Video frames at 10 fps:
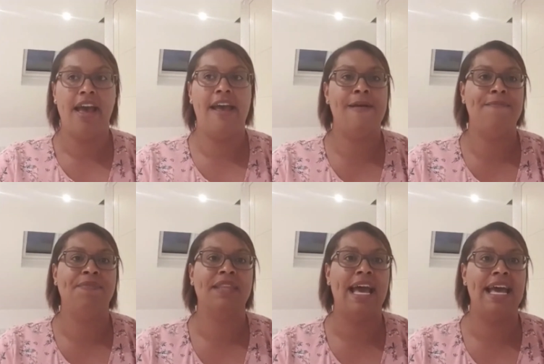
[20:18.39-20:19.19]

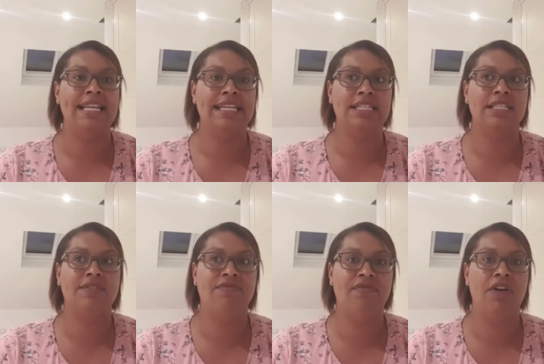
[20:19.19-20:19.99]
And it's
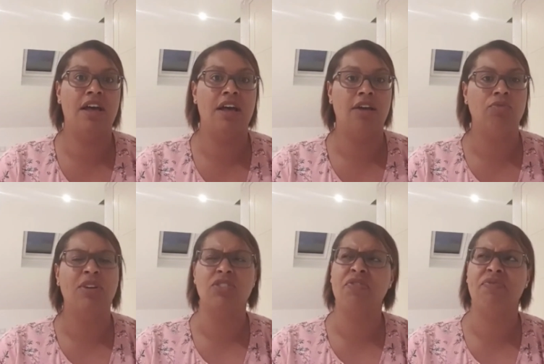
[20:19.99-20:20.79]
well,
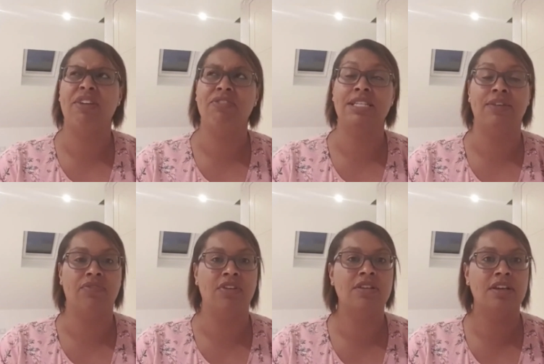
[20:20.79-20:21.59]
it's not very
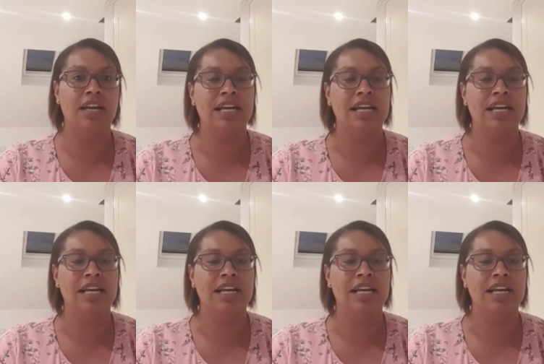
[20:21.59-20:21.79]
different,